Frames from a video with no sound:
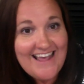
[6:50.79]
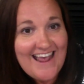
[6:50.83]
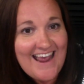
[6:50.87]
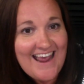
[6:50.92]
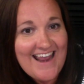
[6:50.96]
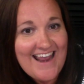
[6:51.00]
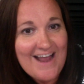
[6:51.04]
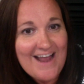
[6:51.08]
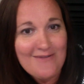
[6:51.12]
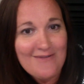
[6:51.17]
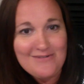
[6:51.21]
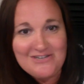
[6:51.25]

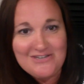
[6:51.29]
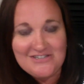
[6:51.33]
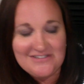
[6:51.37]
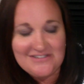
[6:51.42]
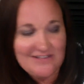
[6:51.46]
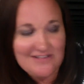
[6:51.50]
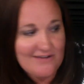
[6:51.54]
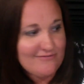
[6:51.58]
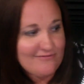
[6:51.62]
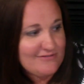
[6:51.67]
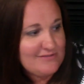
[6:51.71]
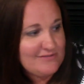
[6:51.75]
and I would just
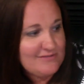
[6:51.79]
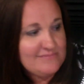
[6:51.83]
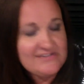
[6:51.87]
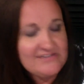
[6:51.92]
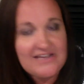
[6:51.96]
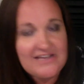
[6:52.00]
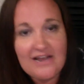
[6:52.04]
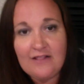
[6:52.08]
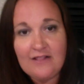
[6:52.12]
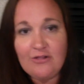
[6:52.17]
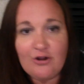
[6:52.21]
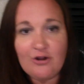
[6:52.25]
love for them to
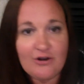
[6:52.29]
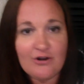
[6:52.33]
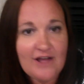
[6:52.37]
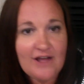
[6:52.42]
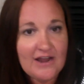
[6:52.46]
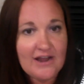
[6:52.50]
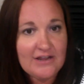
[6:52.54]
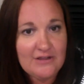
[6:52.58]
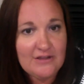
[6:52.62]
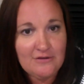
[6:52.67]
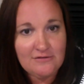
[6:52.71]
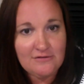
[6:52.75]
kind of learn
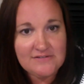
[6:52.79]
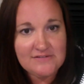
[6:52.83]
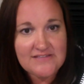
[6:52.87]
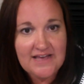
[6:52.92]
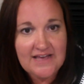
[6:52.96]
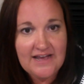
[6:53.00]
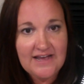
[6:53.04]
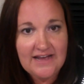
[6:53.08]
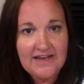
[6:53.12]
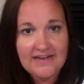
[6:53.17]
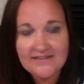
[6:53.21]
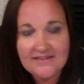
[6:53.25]
how to use
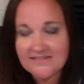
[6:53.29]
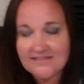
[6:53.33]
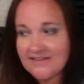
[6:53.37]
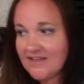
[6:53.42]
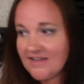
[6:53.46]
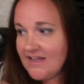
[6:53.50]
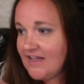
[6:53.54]
that.